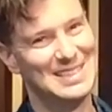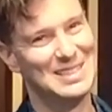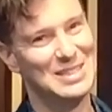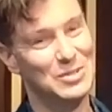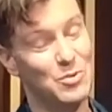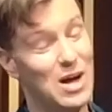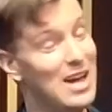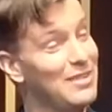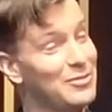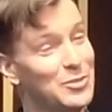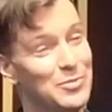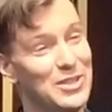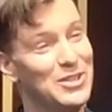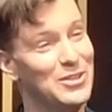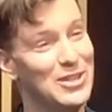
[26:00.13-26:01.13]
wives, submit
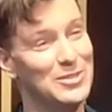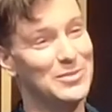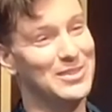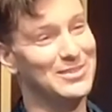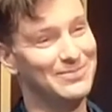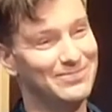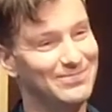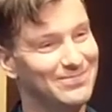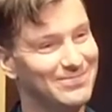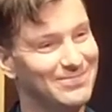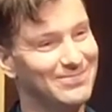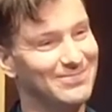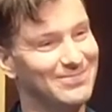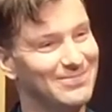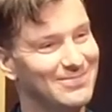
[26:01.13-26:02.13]
to your husband.
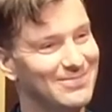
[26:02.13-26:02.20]
Yeah.